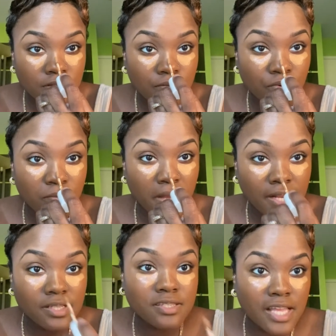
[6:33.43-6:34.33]

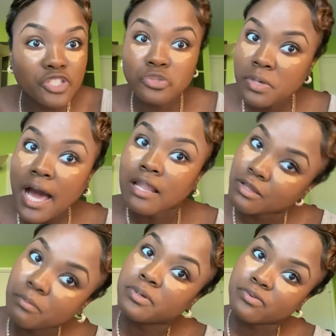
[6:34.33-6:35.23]
Remind us that you got a
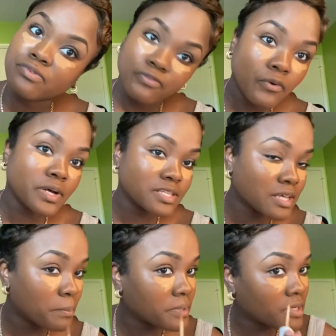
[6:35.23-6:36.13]
little bit of a voice
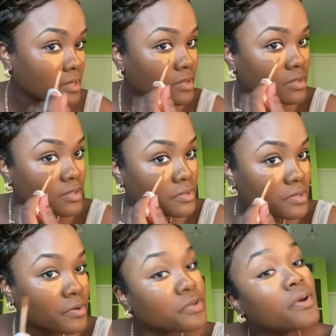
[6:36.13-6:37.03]
up in the, you
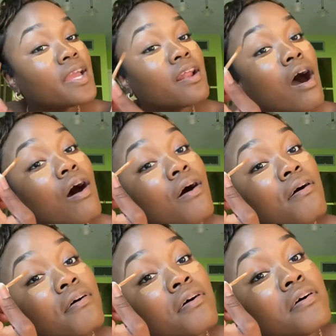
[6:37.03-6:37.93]
know, you ain't
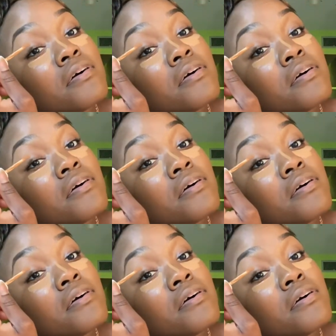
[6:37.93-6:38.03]
all